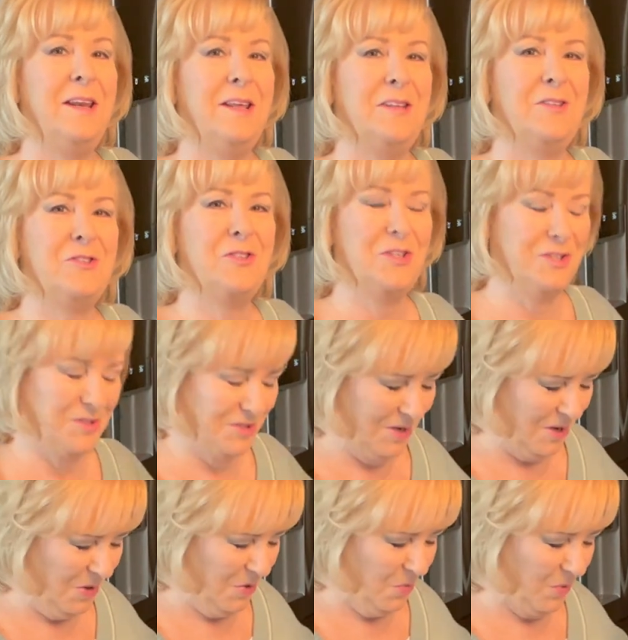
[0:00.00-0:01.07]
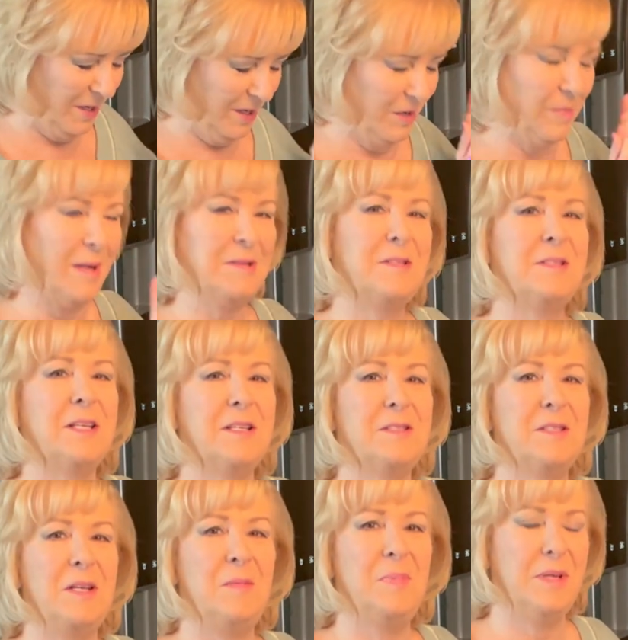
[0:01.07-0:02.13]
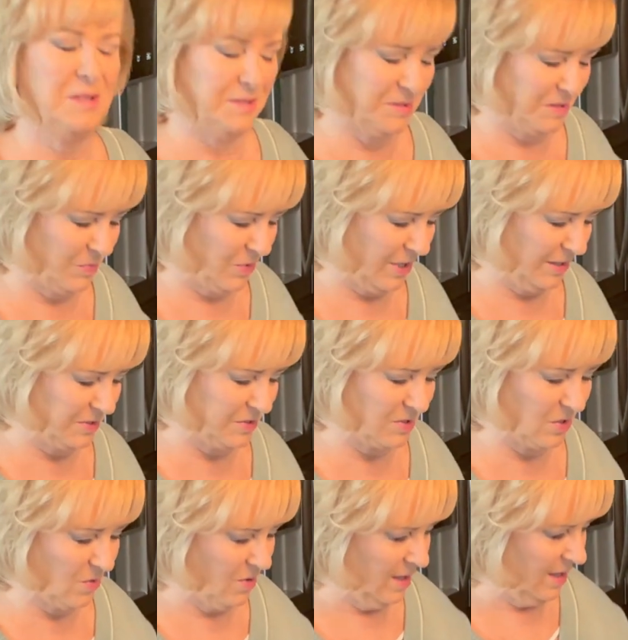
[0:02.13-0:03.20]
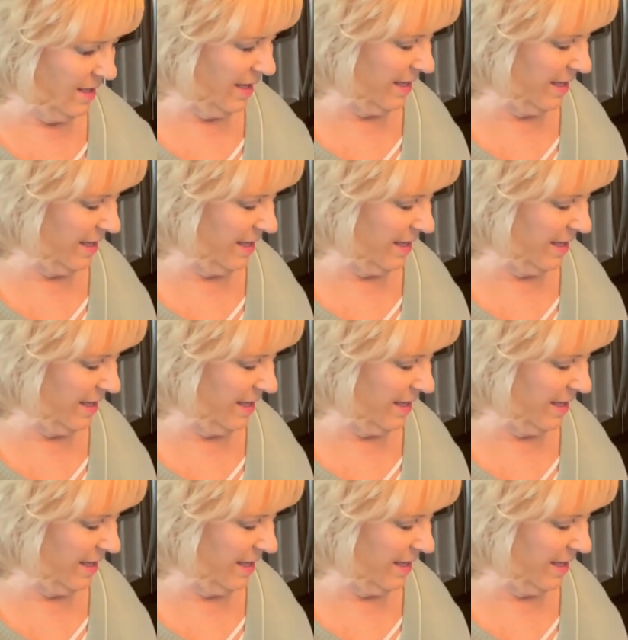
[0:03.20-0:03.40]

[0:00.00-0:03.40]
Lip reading: inches. We need about 16 pieces of bread. So I